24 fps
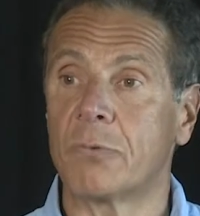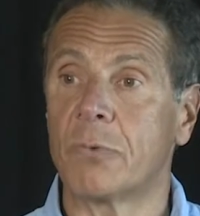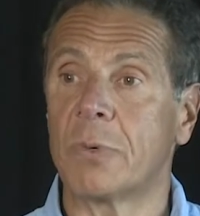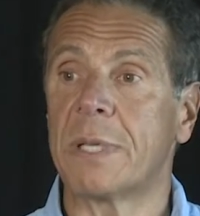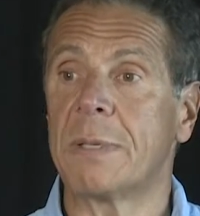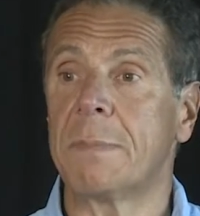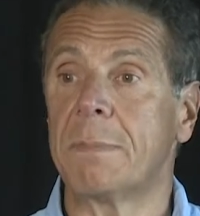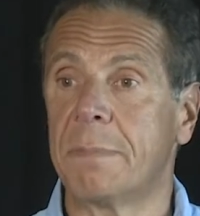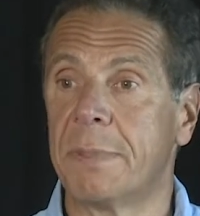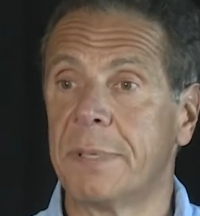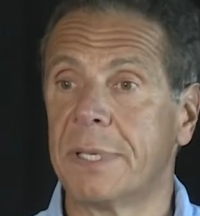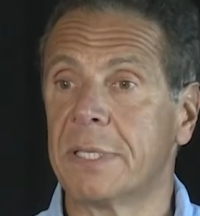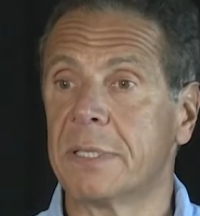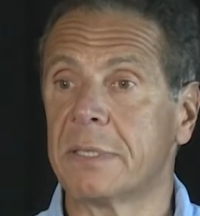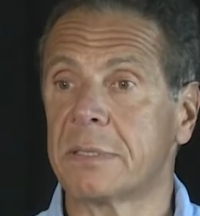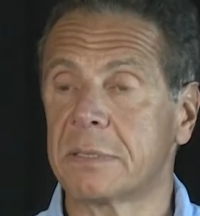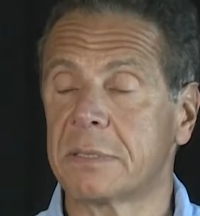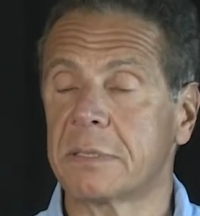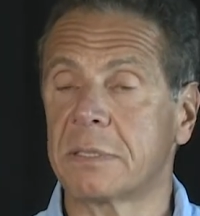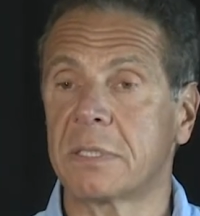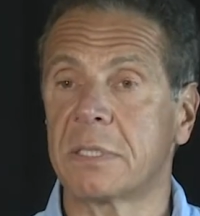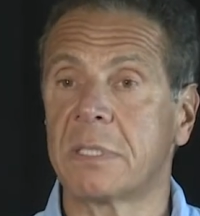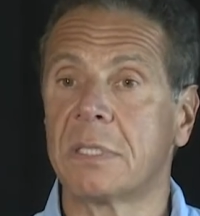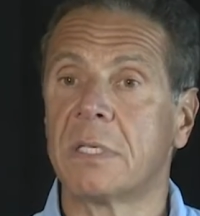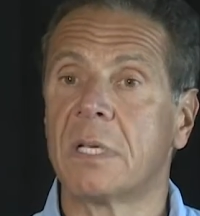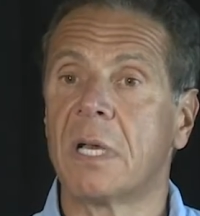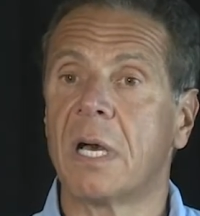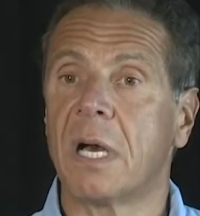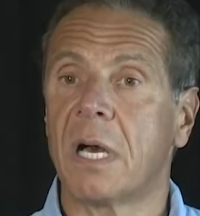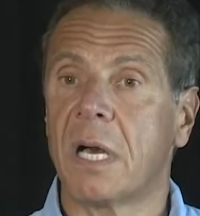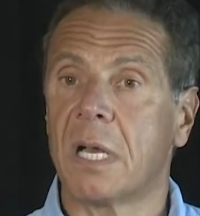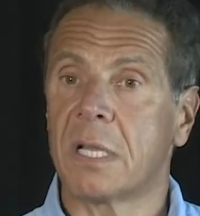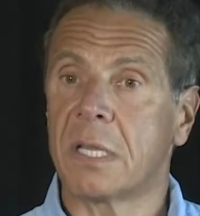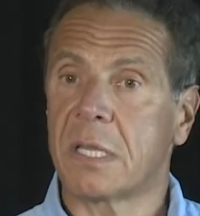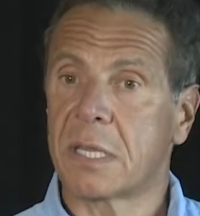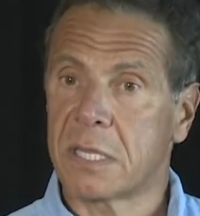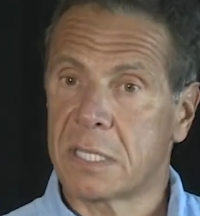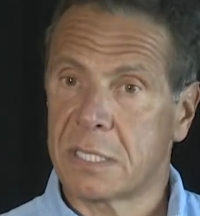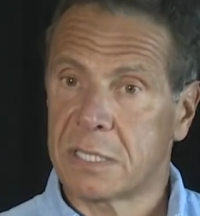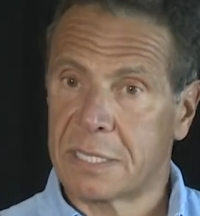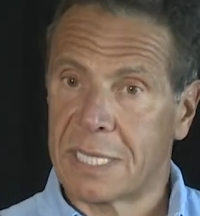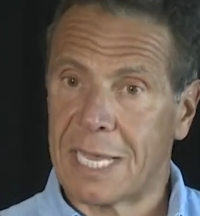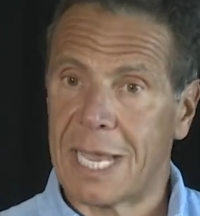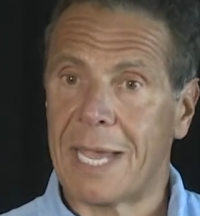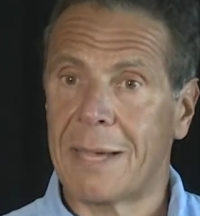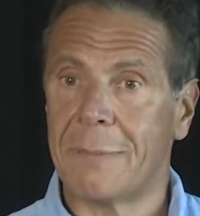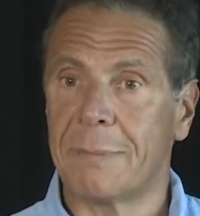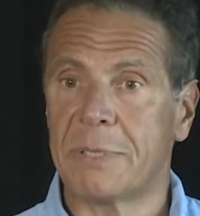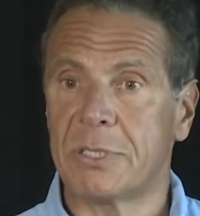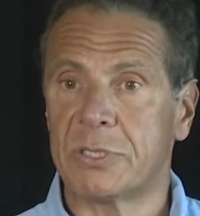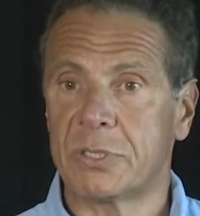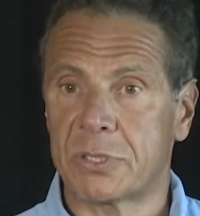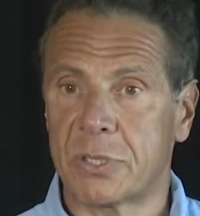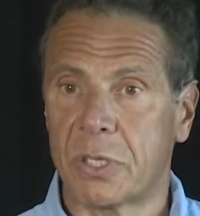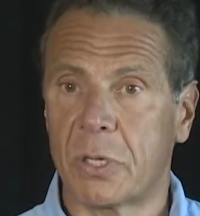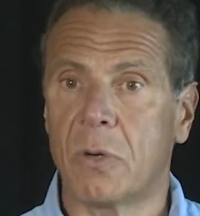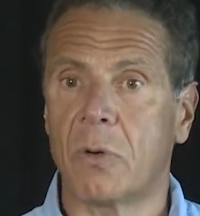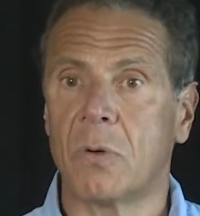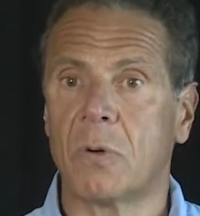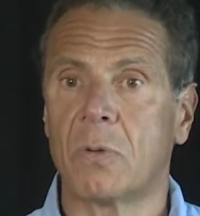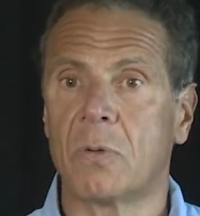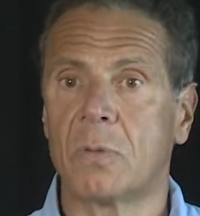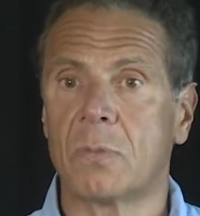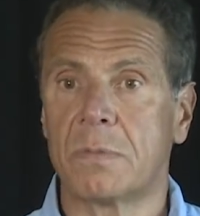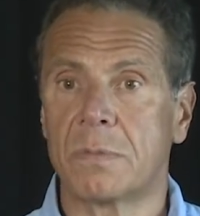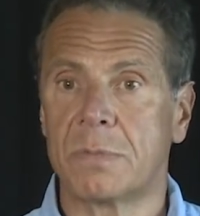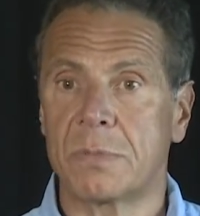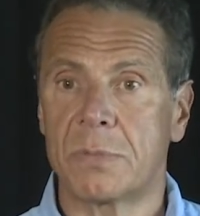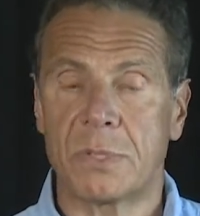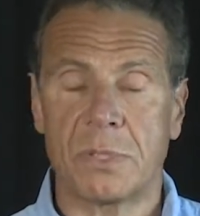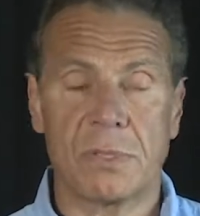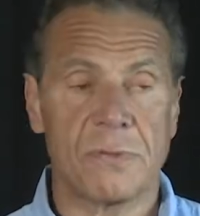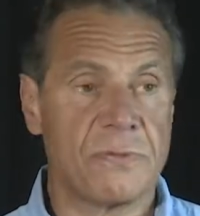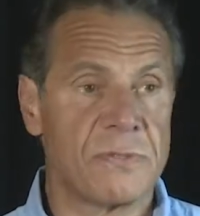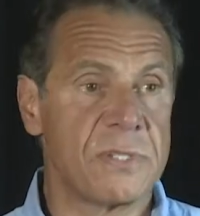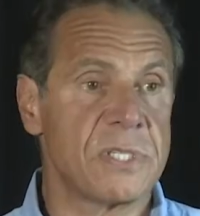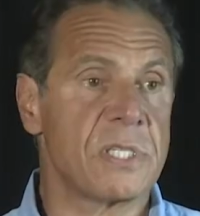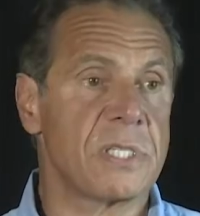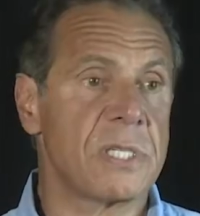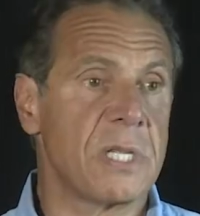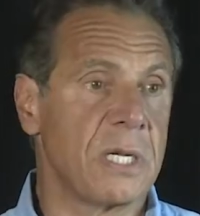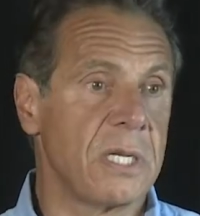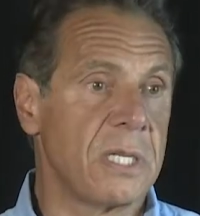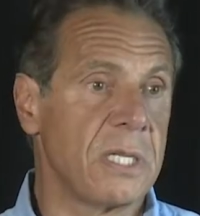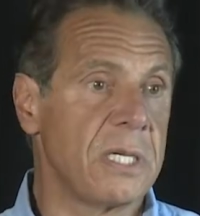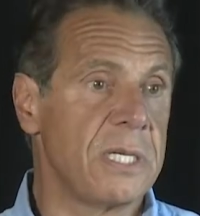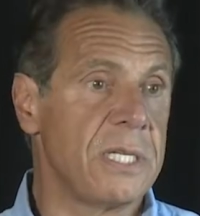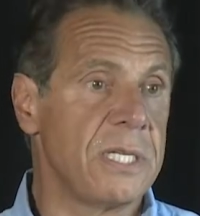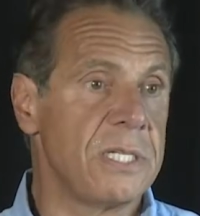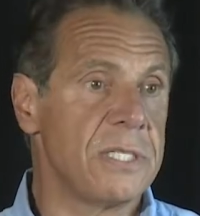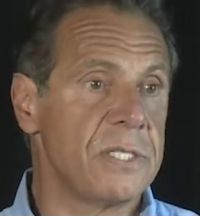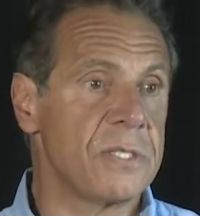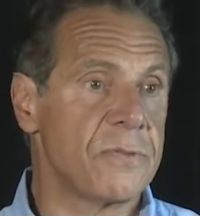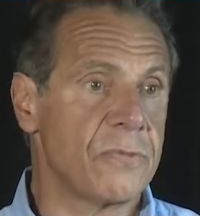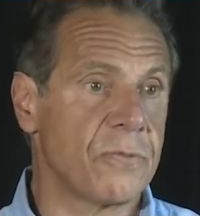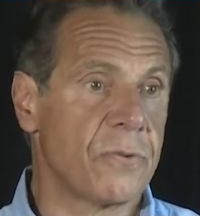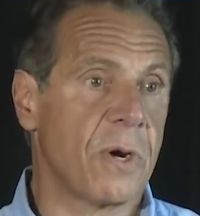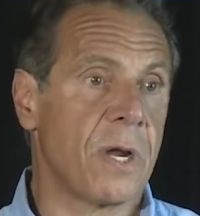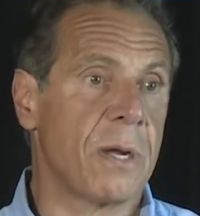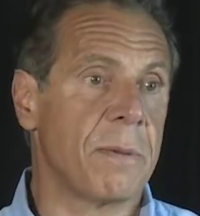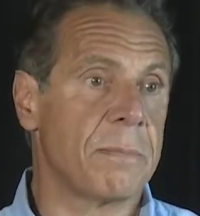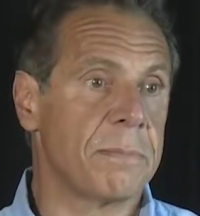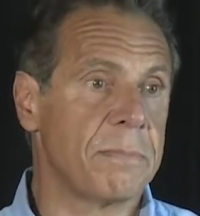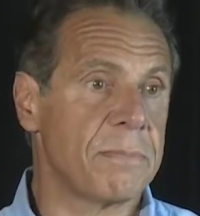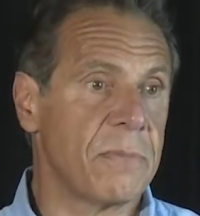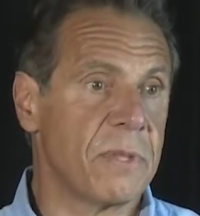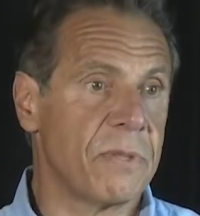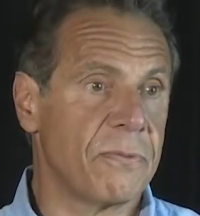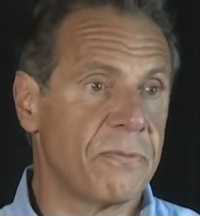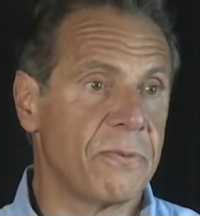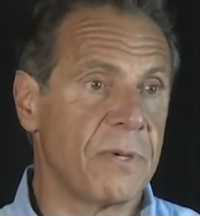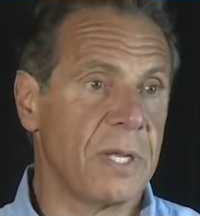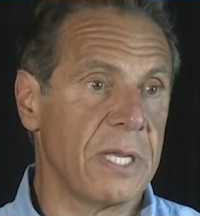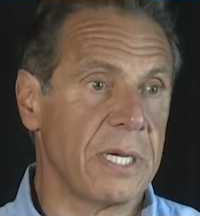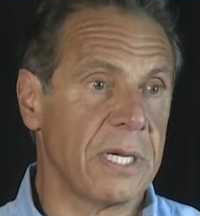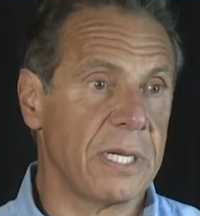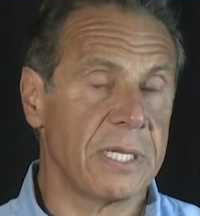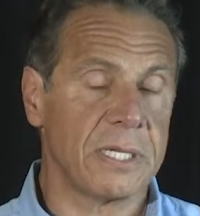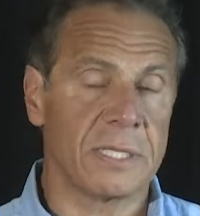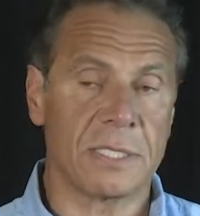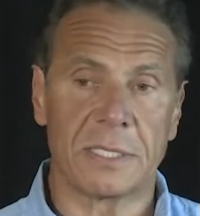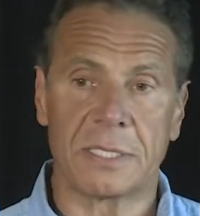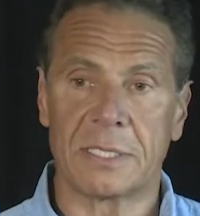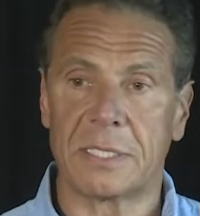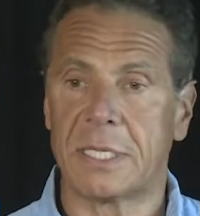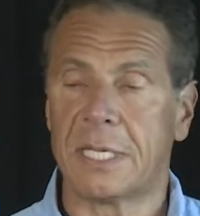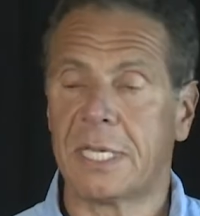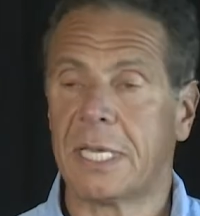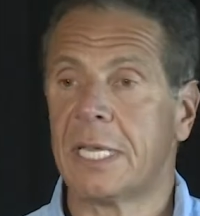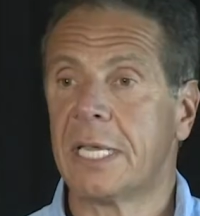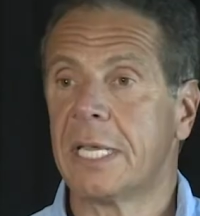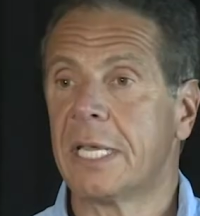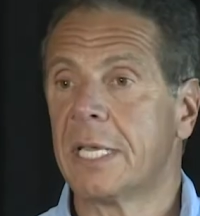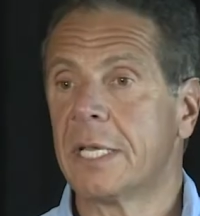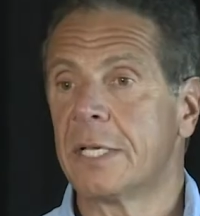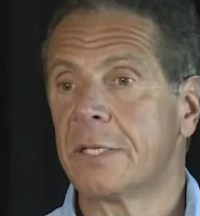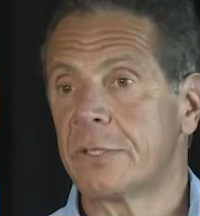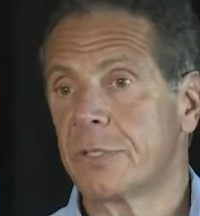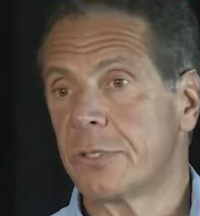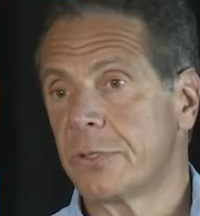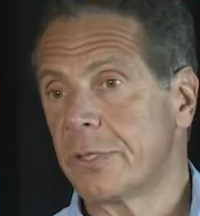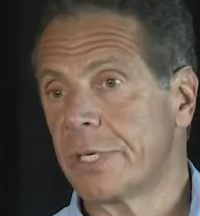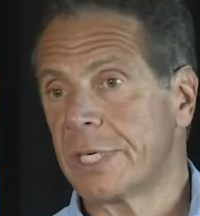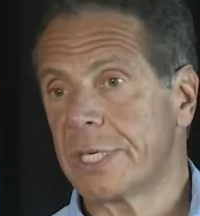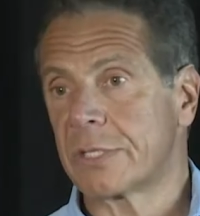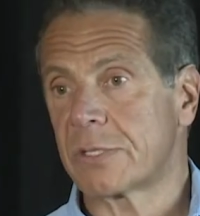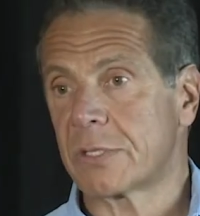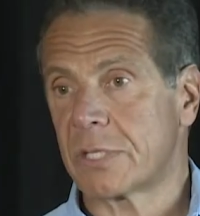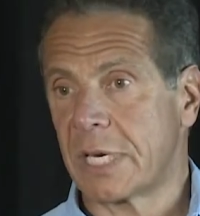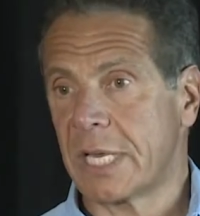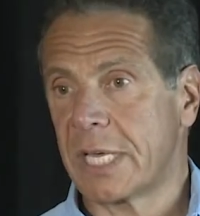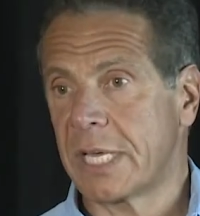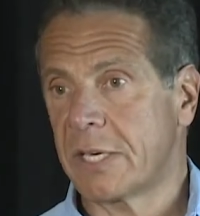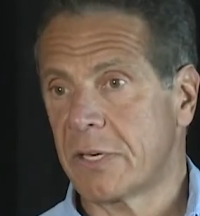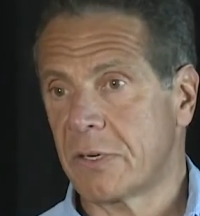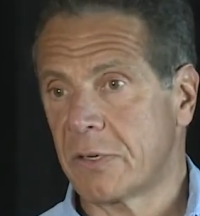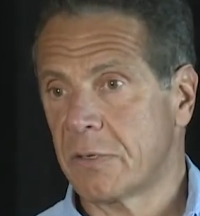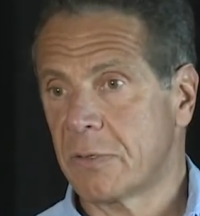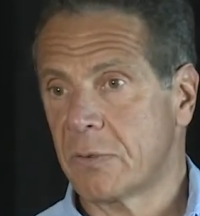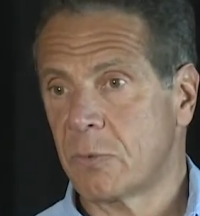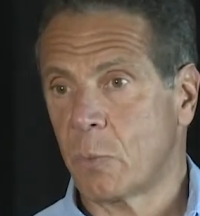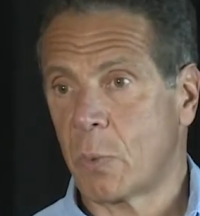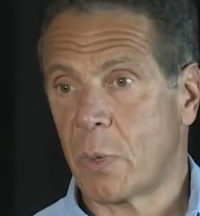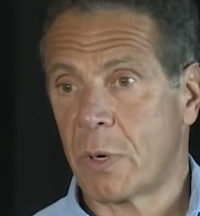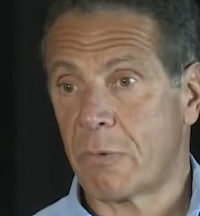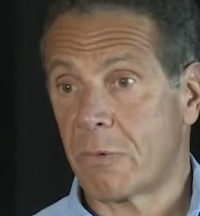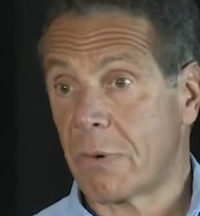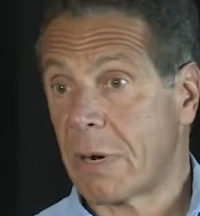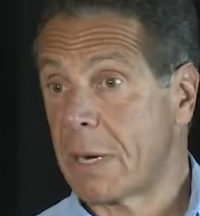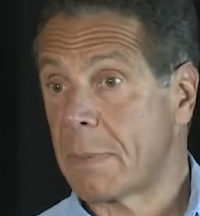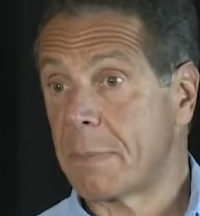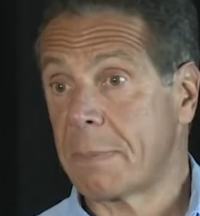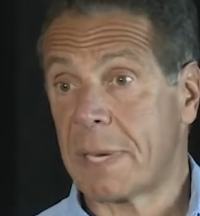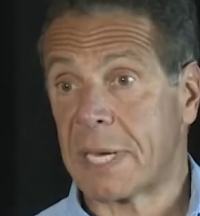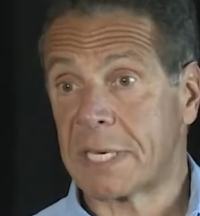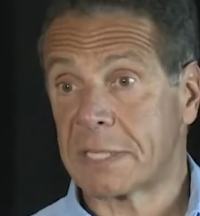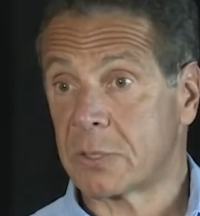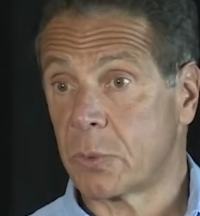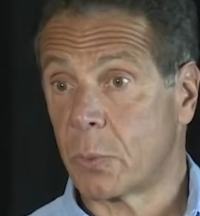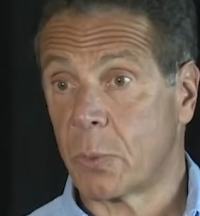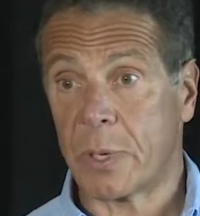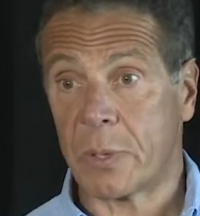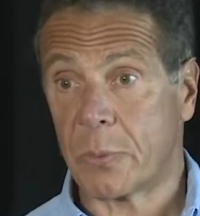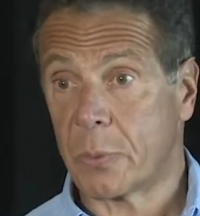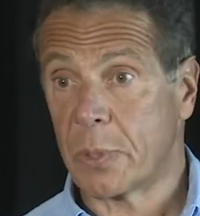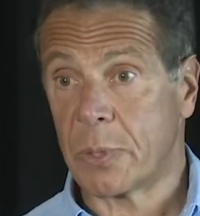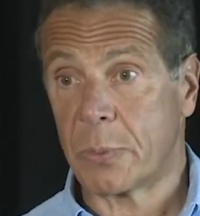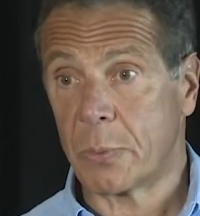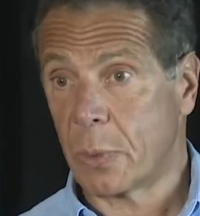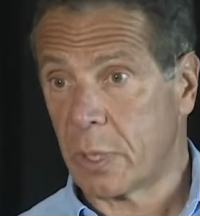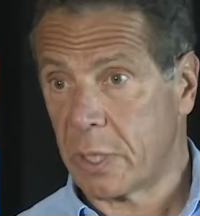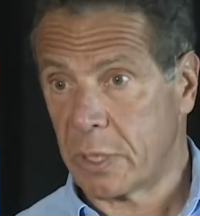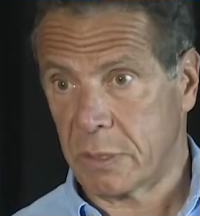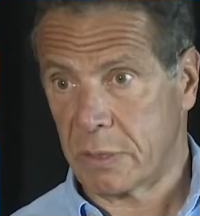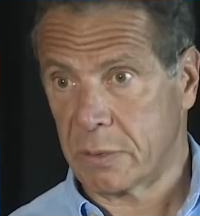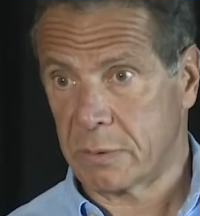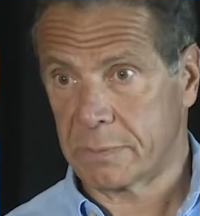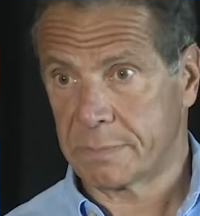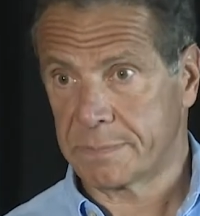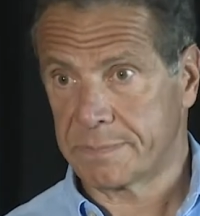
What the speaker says: rebuilt the damaged homes, facilities from the flooding. 2 years later, we're right back to where we were.